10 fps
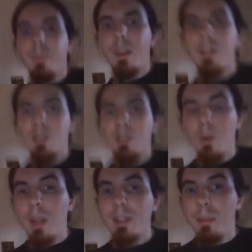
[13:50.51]
donate
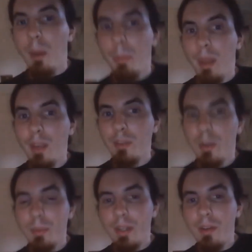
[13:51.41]
to my Patreon, which I
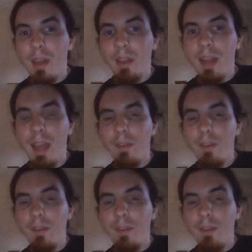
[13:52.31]
don't fucking have.